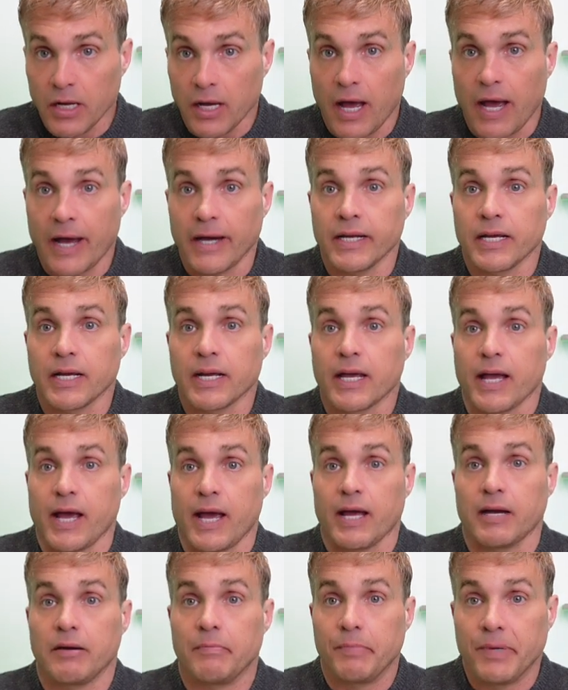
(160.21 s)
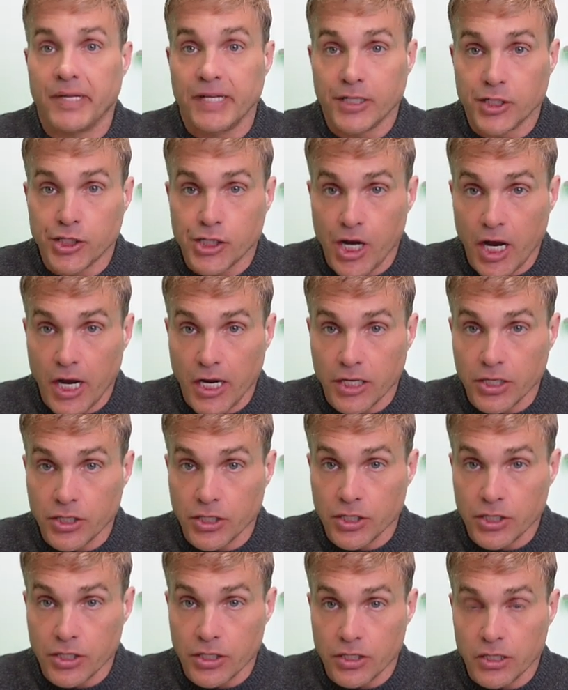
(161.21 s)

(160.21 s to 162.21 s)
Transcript: and it can be changed.